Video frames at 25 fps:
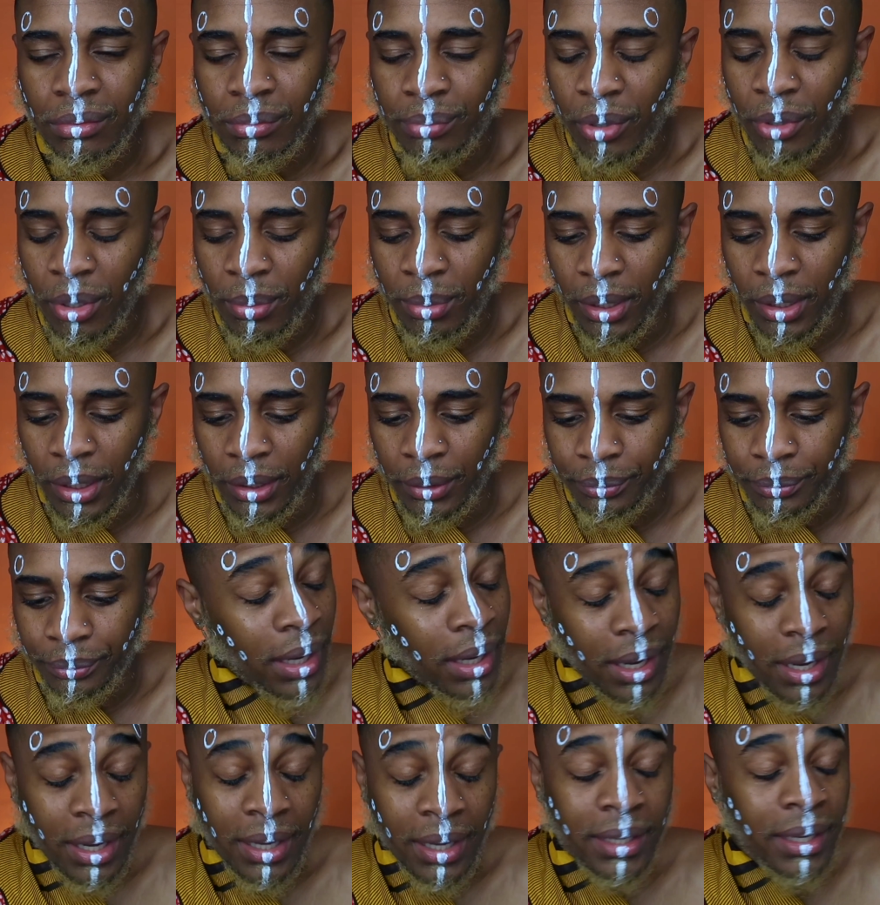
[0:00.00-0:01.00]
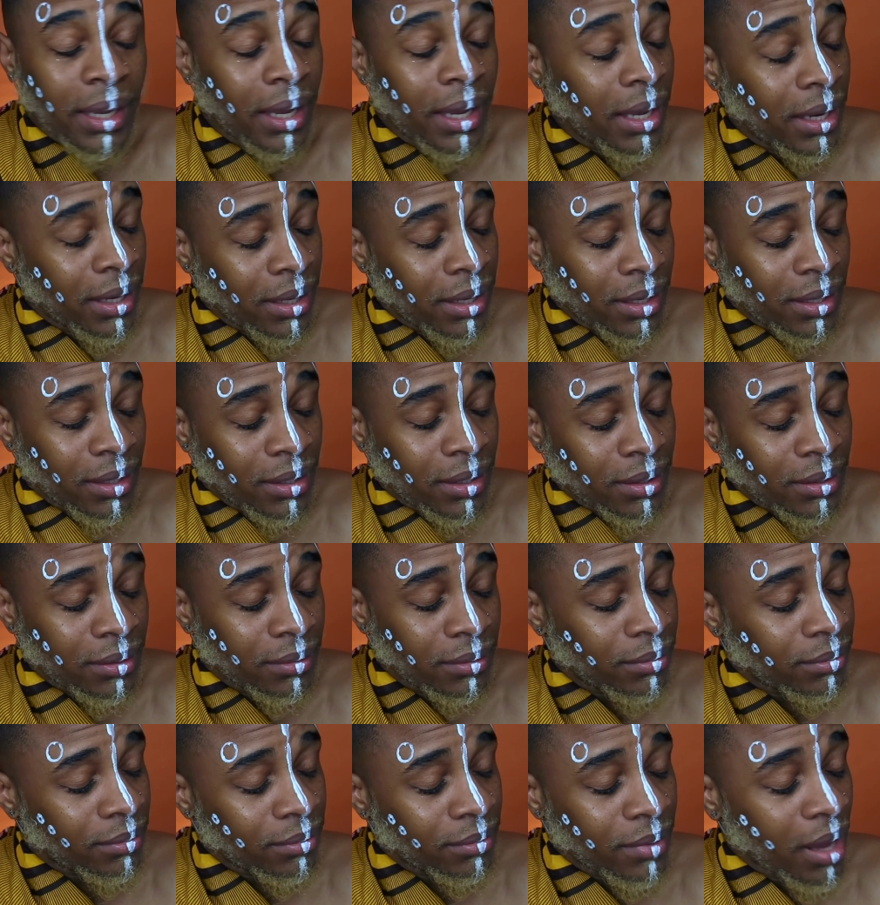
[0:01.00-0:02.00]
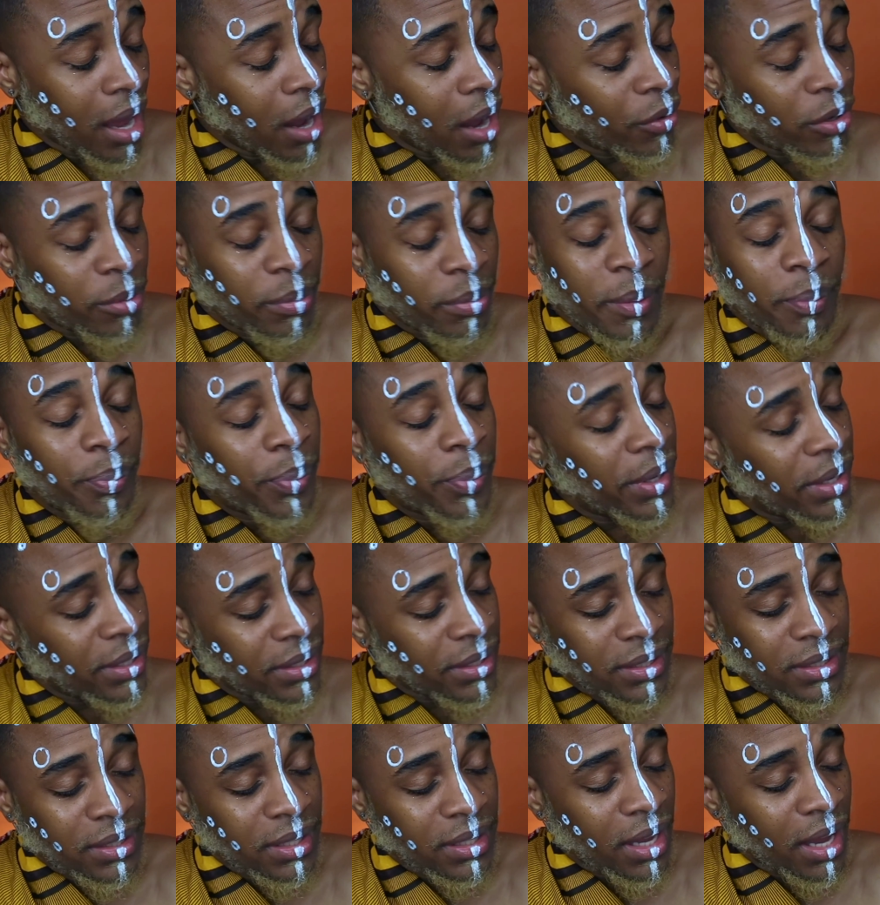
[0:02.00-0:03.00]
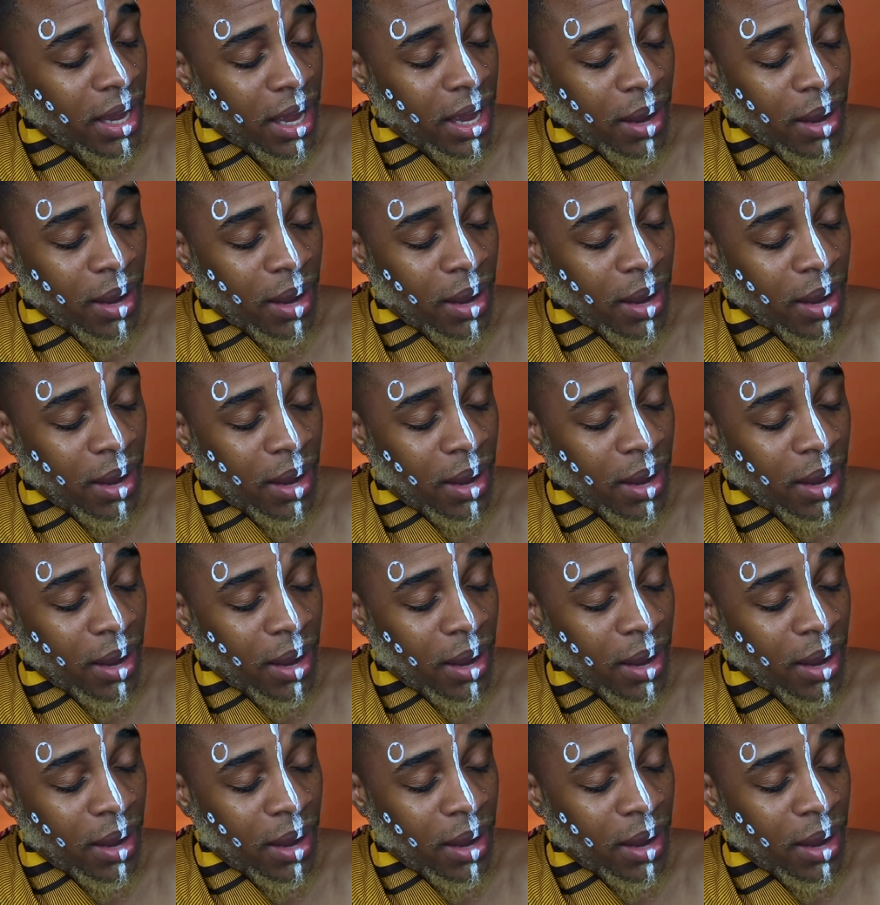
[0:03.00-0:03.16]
point blank. Again, I would've been pissed.